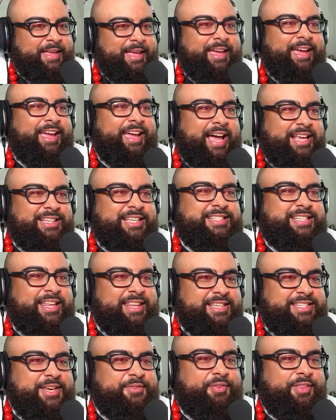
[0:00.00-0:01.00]
He has a
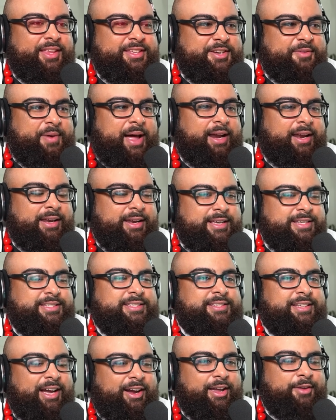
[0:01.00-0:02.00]
tendency for the dramaticness.
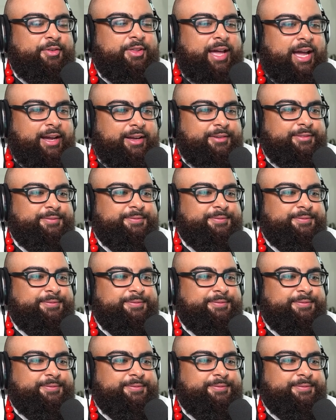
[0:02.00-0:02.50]
I'll give you that.